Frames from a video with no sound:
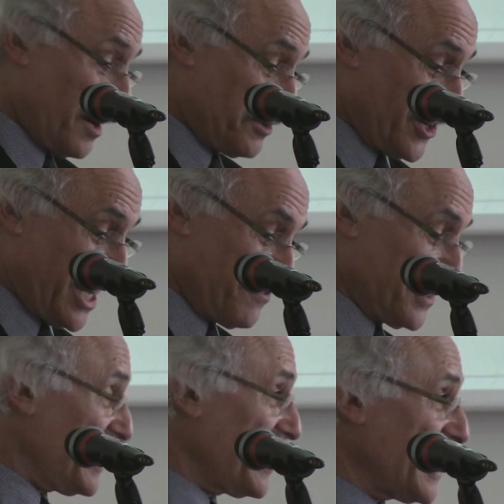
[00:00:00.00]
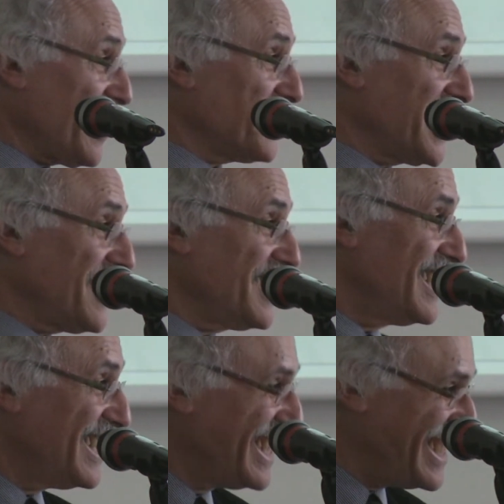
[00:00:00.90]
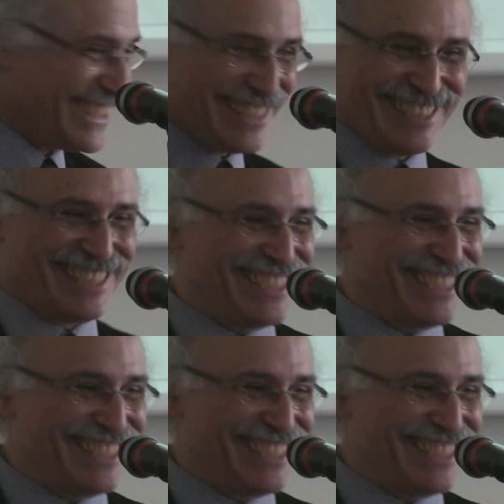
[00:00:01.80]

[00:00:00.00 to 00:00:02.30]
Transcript: I'm sure I haven't.